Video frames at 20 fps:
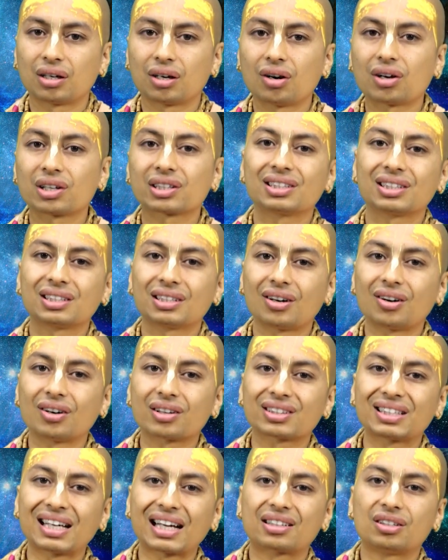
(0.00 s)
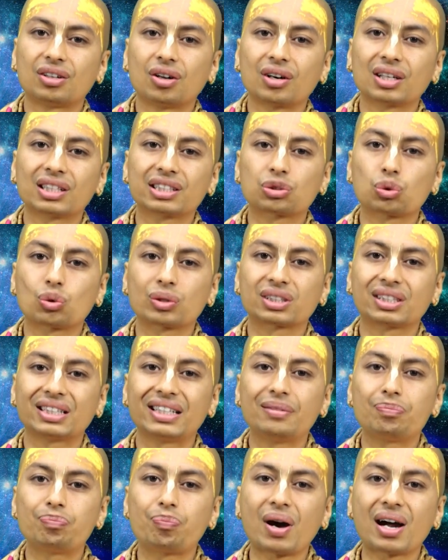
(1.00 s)
or that knowledge was
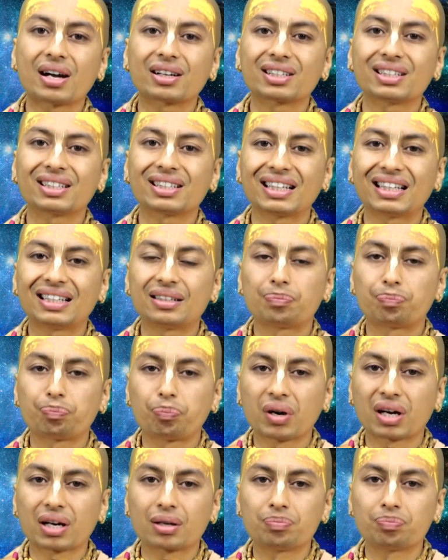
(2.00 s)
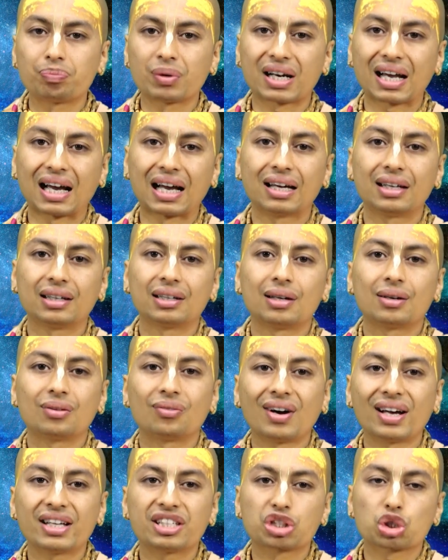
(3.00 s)
imparted in parampara
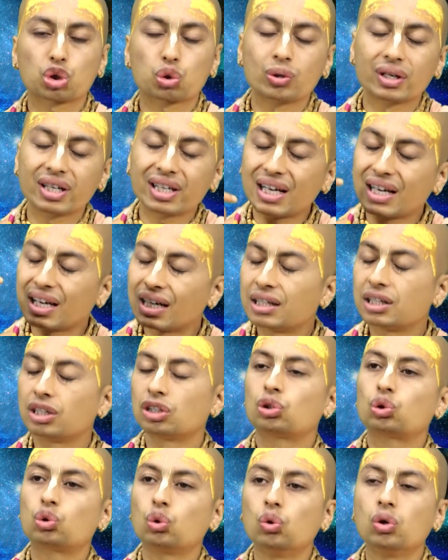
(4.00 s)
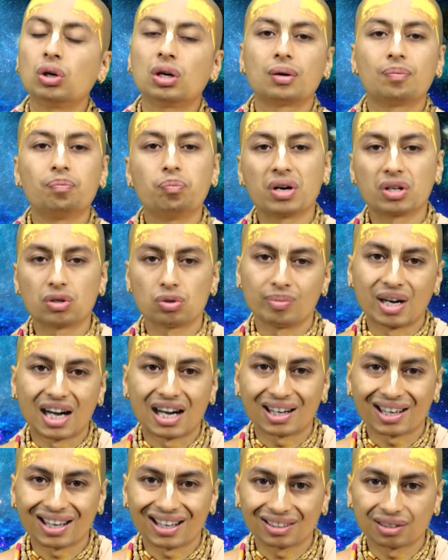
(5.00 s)
by Surya to Manu
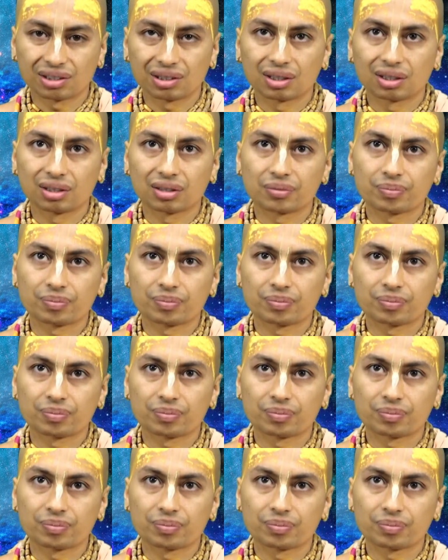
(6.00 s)
Maharaj.